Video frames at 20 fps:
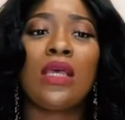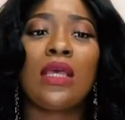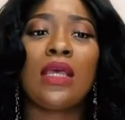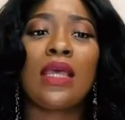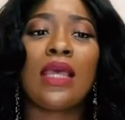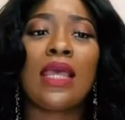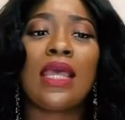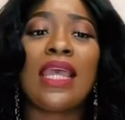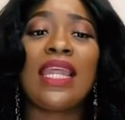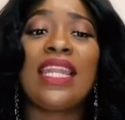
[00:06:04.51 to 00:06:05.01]

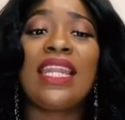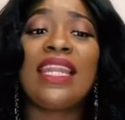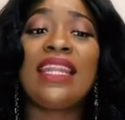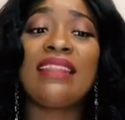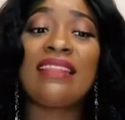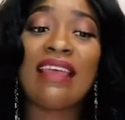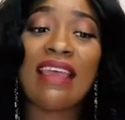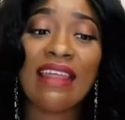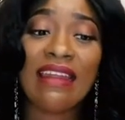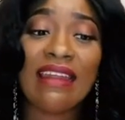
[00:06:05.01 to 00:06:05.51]
And
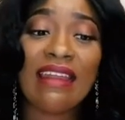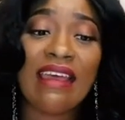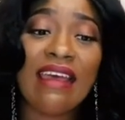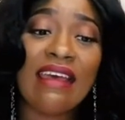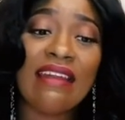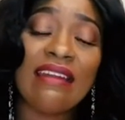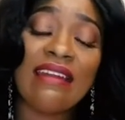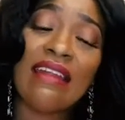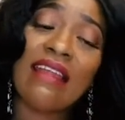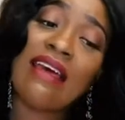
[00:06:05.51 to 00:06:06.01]
then
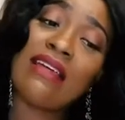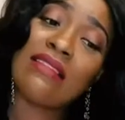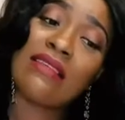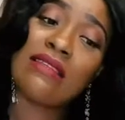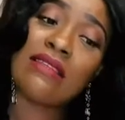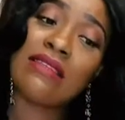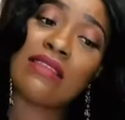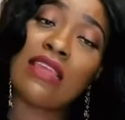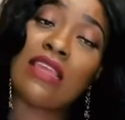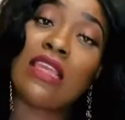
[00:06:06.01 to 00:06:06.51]
another
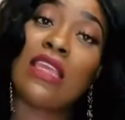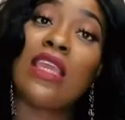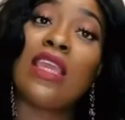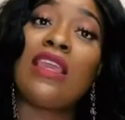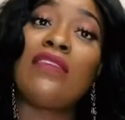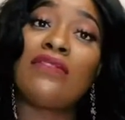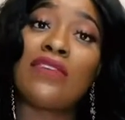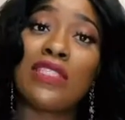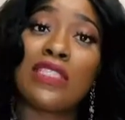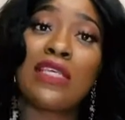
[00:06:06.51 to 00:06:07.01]
thing, if
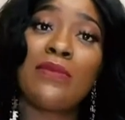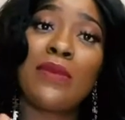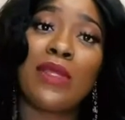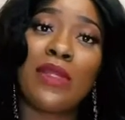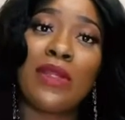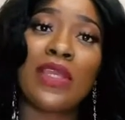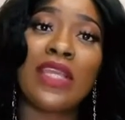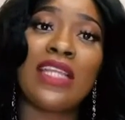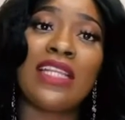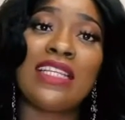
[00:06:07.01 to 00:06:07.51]
you see me
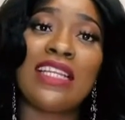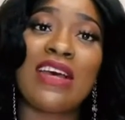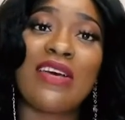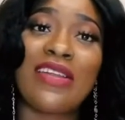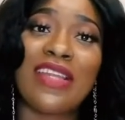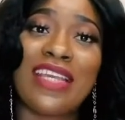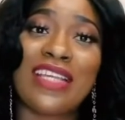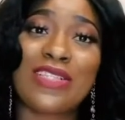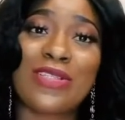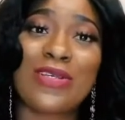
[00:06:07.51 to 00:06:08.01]
looking down here,
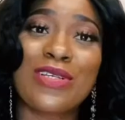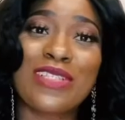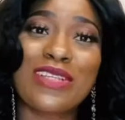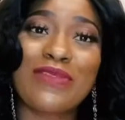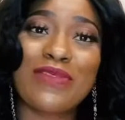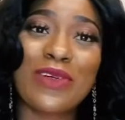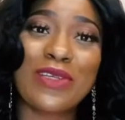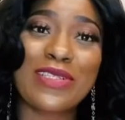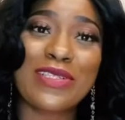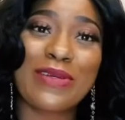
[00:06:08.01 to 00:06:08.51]
it's because I've
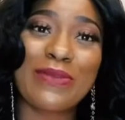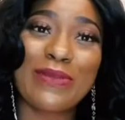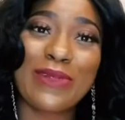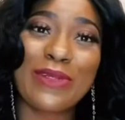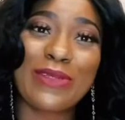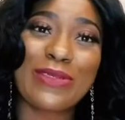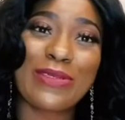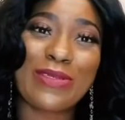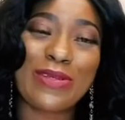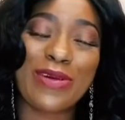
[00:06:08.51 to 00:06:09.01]
got some
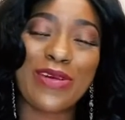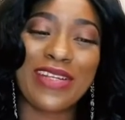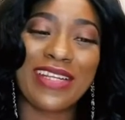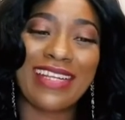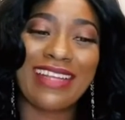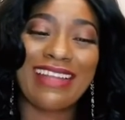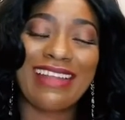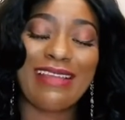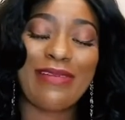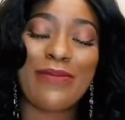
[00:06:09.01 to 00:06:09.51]
notes on
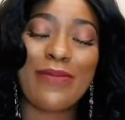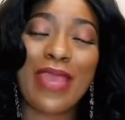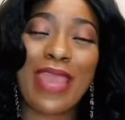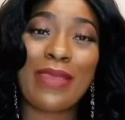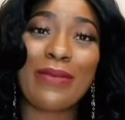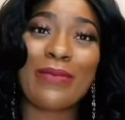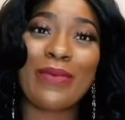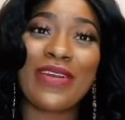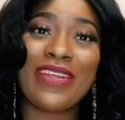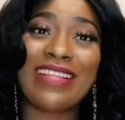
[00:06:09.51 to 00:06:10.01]

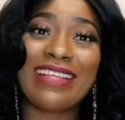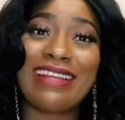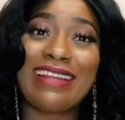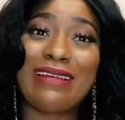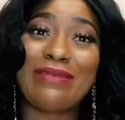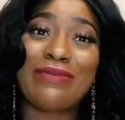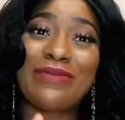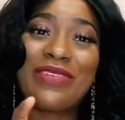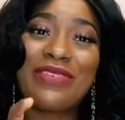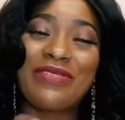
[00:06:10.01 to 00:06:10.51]
paper that I'm
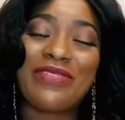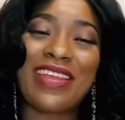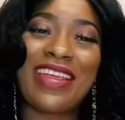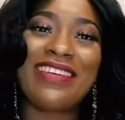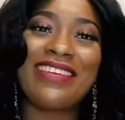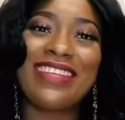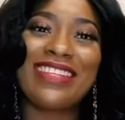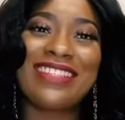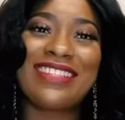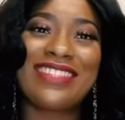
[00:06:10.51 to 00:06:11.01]

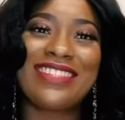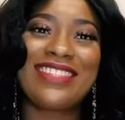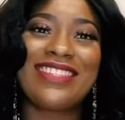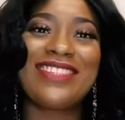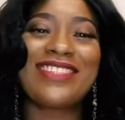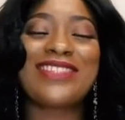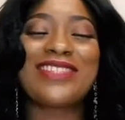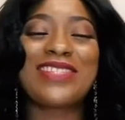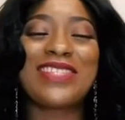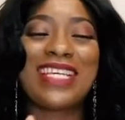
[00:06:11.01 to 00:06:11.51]
referring to,
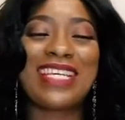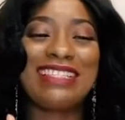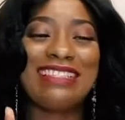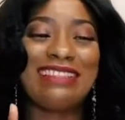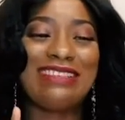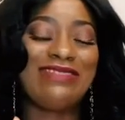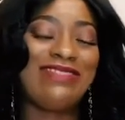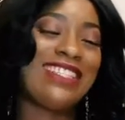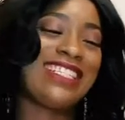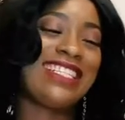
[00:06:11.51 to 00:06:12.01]
so that's the
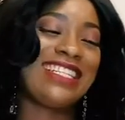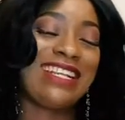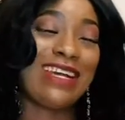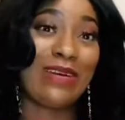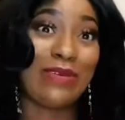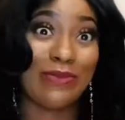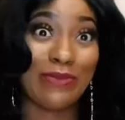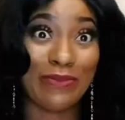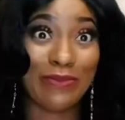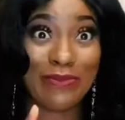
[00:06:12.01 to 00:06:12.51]
reason I
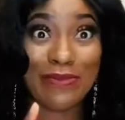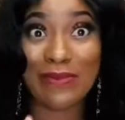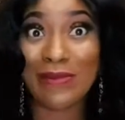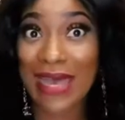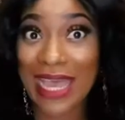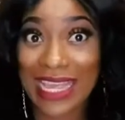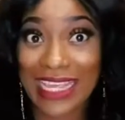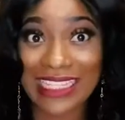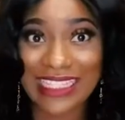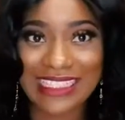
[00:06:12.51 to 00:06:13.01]

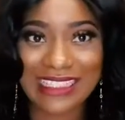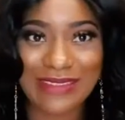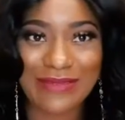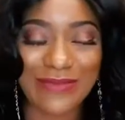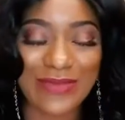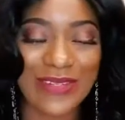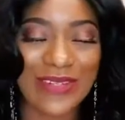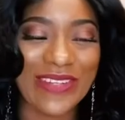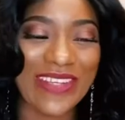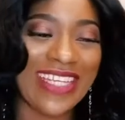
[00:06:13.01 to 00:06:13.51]
might be
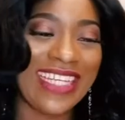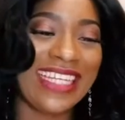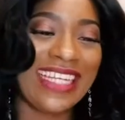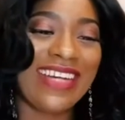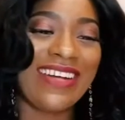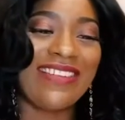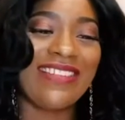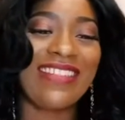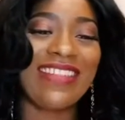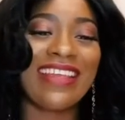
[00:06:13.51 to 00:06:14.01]
looking
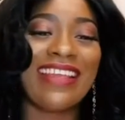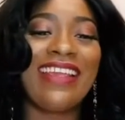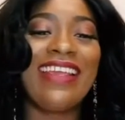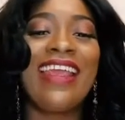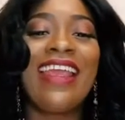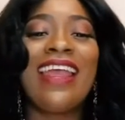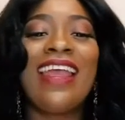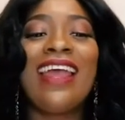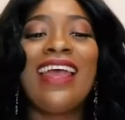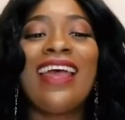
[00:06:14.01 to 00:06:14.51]
down
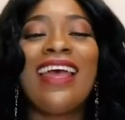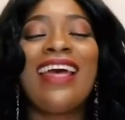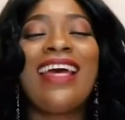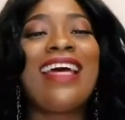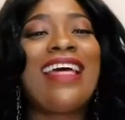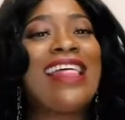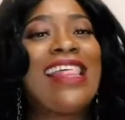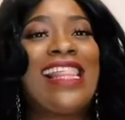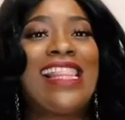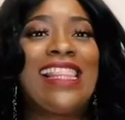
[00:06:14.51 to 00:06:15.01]

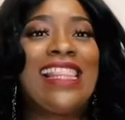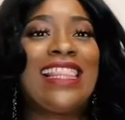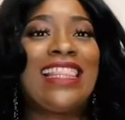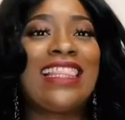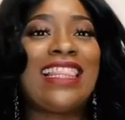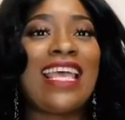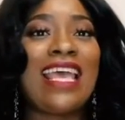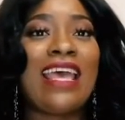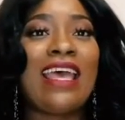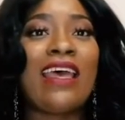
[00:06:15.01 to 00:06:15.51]

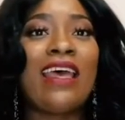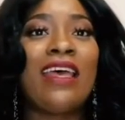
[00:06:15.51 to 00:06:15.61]
there.